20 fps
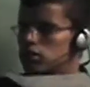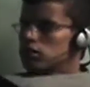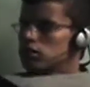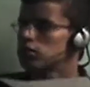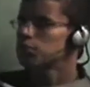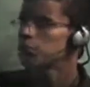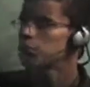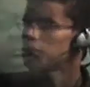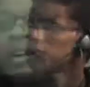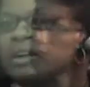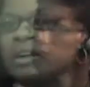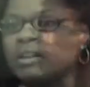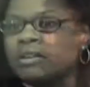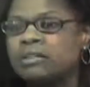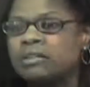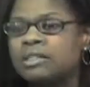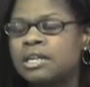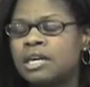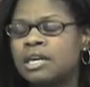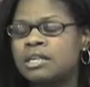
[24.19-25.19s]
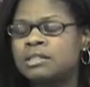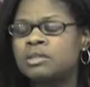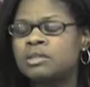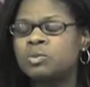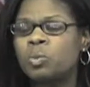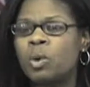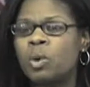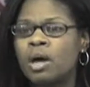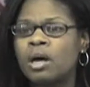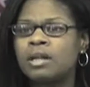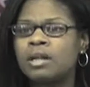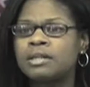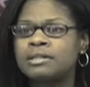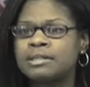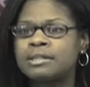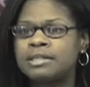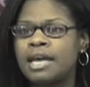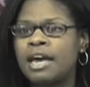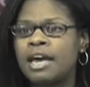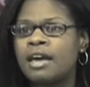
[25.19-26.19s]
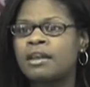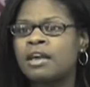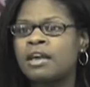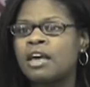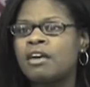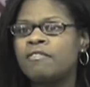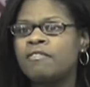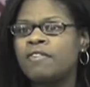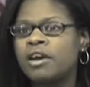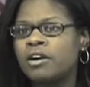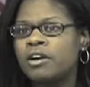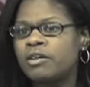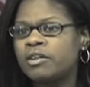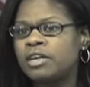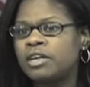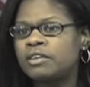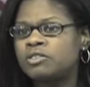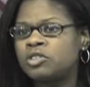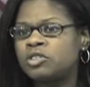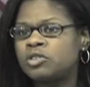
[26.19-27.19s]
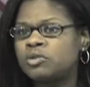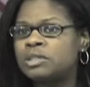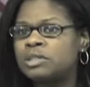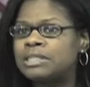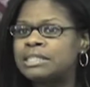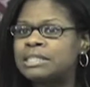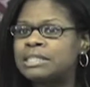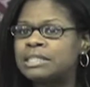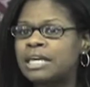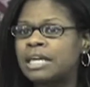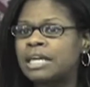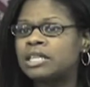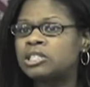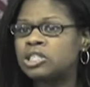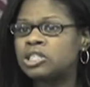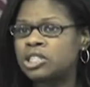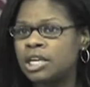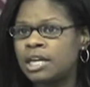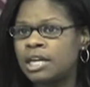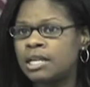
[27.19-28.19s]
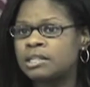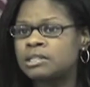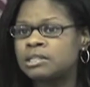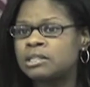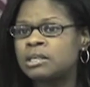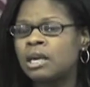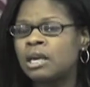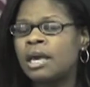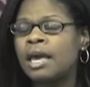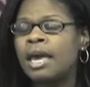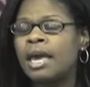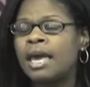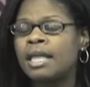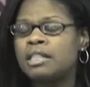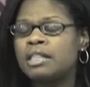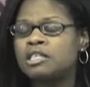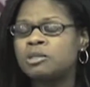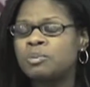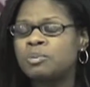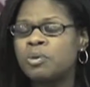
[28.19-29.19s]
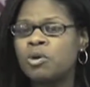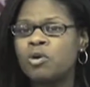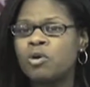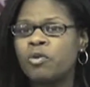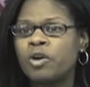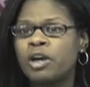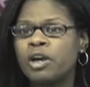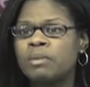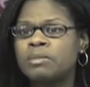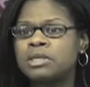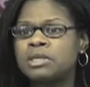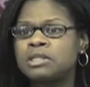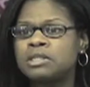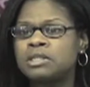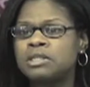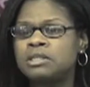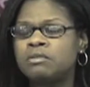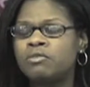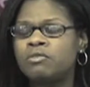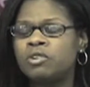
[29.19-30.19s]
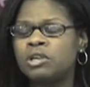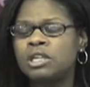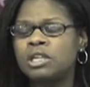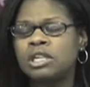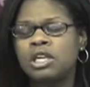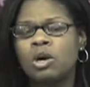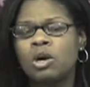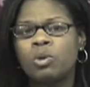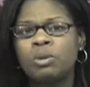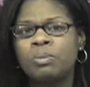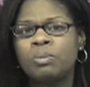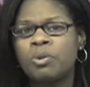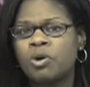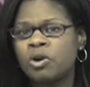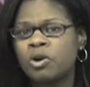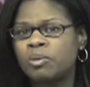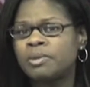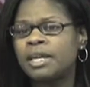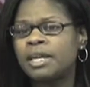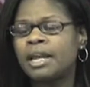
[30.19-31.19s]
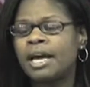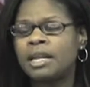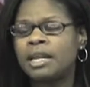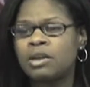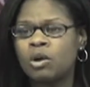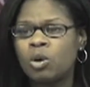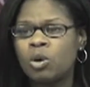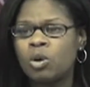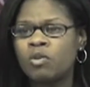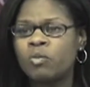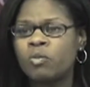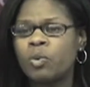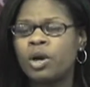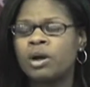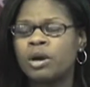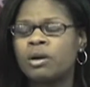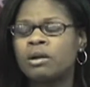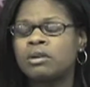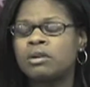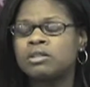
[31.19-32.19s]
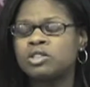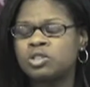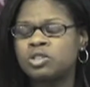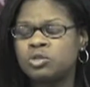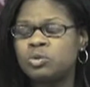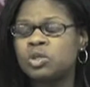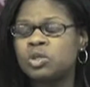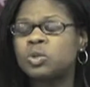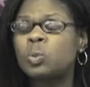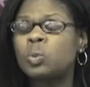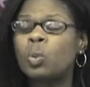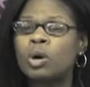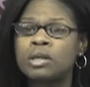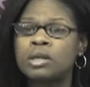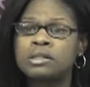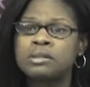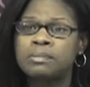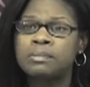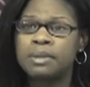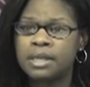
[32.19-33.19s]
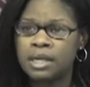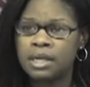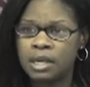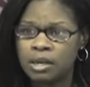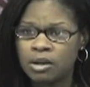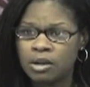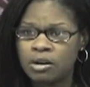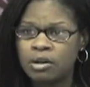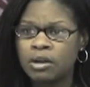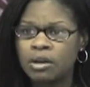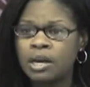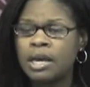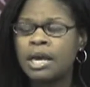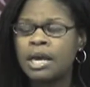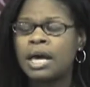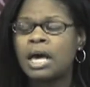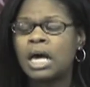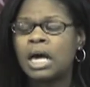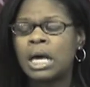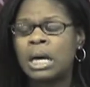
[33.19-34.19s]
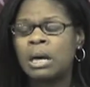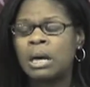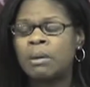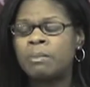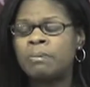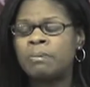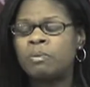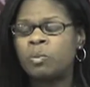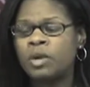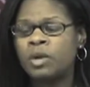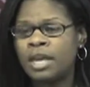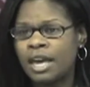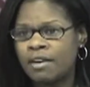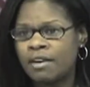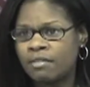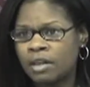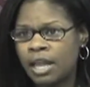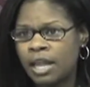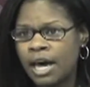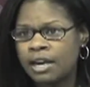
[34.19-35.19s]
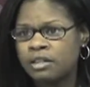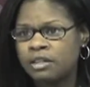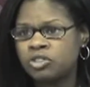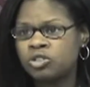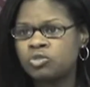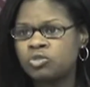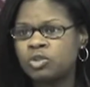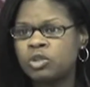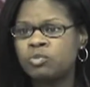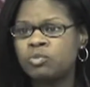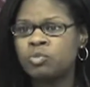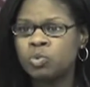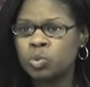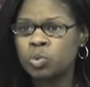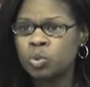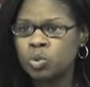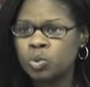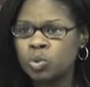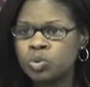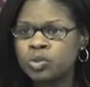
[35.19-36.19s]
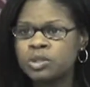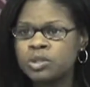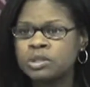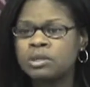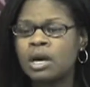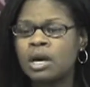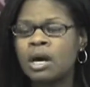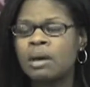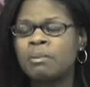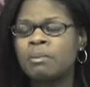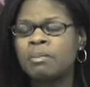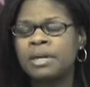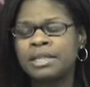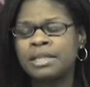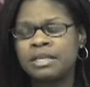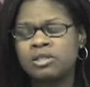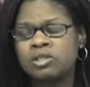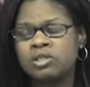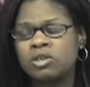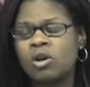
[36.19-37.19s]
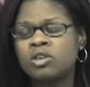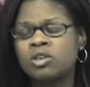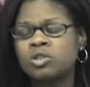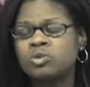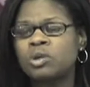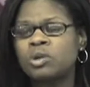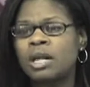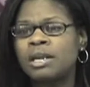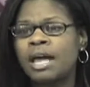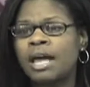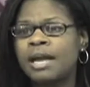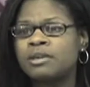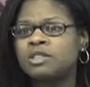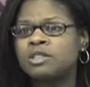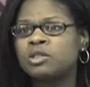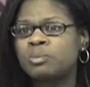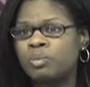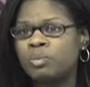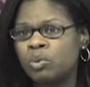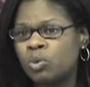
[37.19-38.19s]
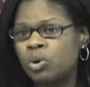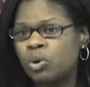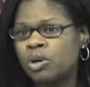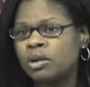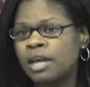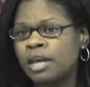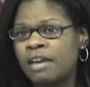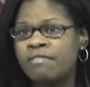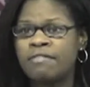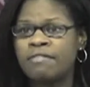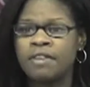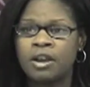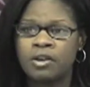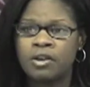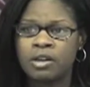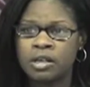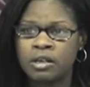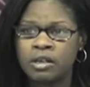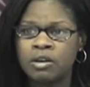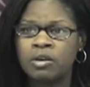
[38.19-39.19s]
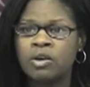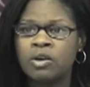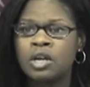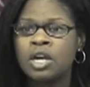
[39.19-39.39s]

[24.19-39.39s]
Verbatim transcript: what Fairhill does well is that Fairhill gives students a second chance. And this program is really the only program that I know of where the students want to be here. Um, we have a lot of strict rules, um, but there's also a lot of support at Fairhill.